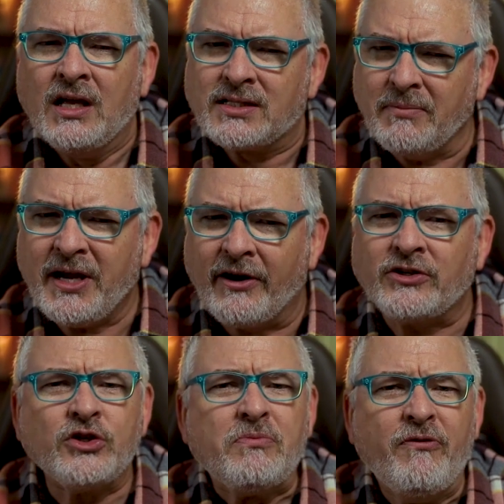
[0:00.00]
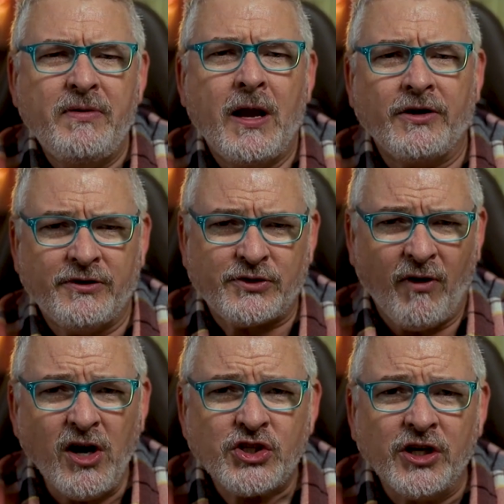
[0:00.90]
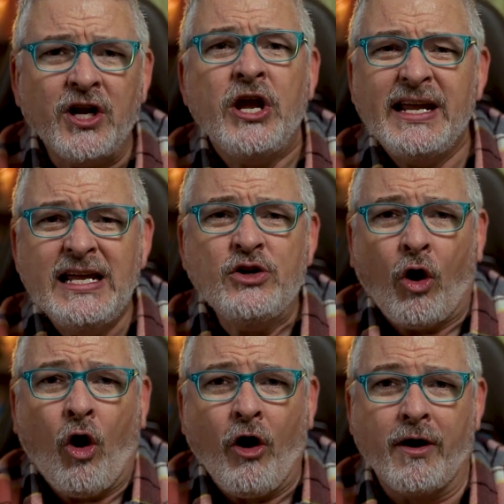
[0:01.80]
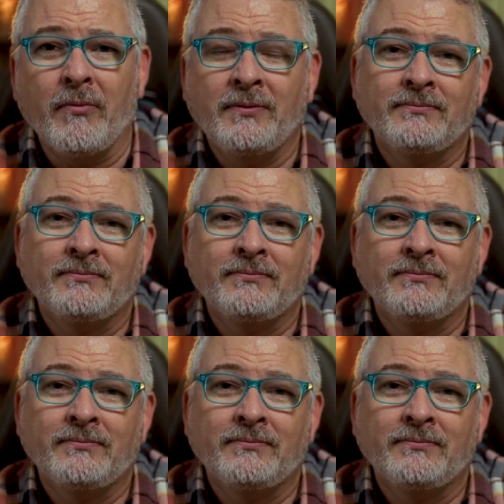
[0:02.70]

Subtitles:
some characters move beyond dysfunction into harm.